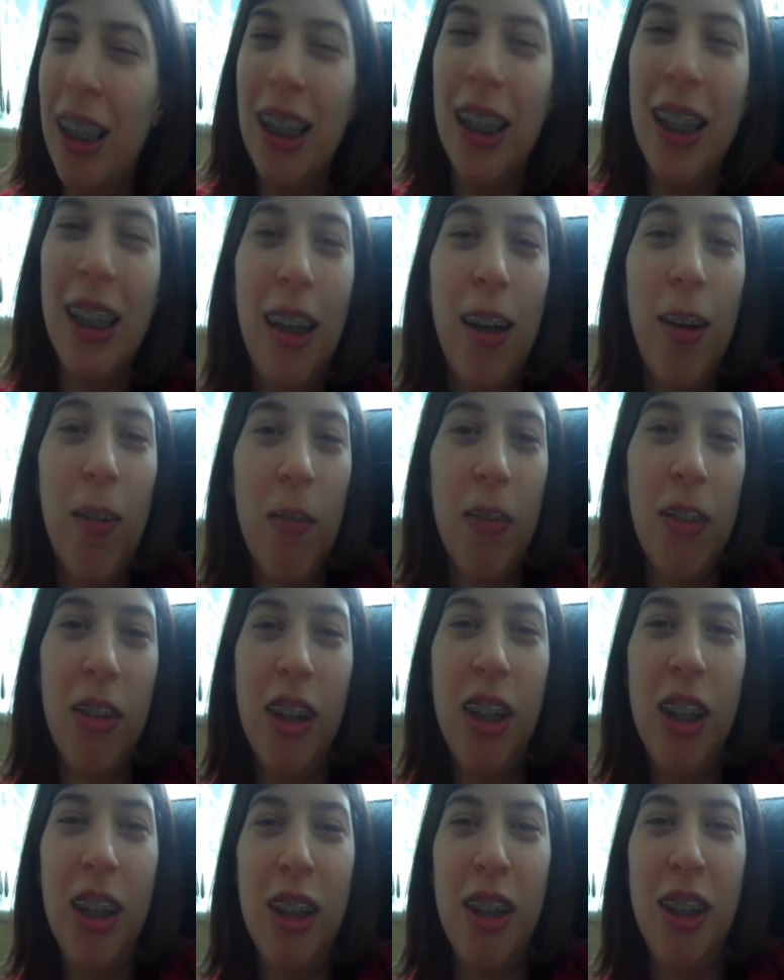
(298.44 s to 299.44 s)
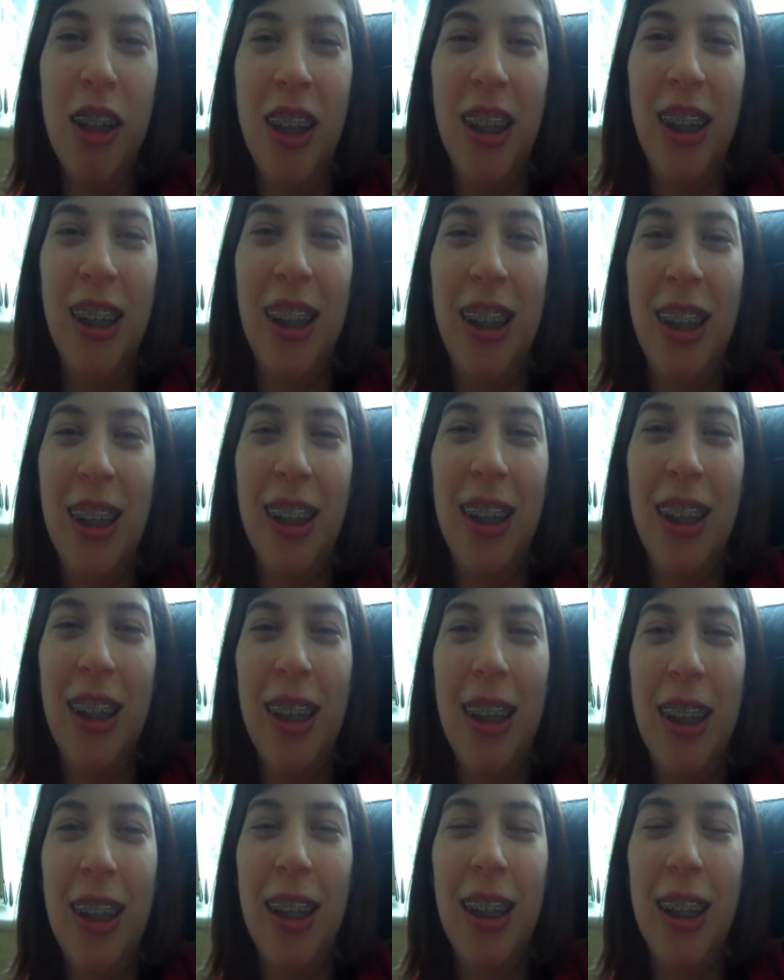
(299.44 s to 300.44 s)
and then the operation.
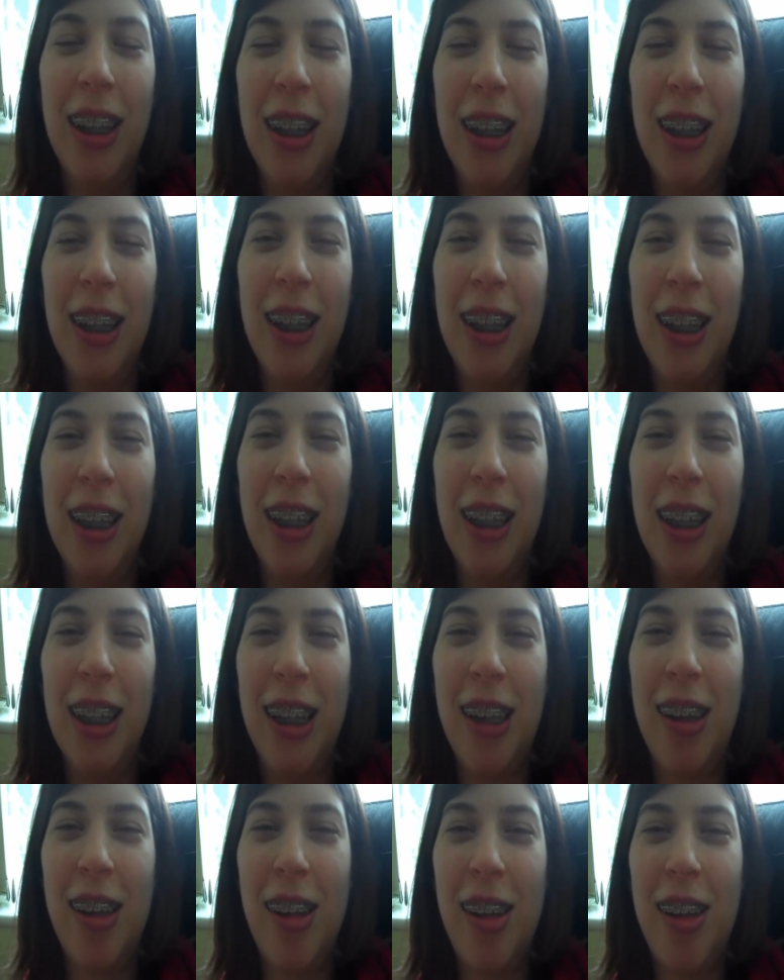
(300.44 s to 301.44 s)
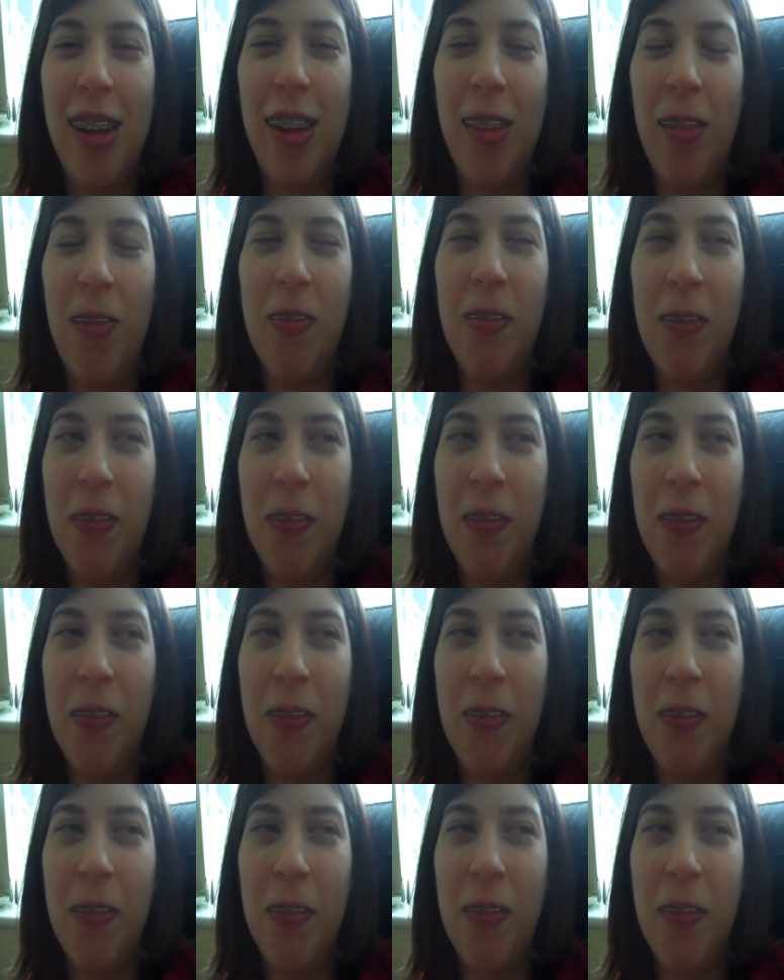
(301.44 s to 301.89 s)
It's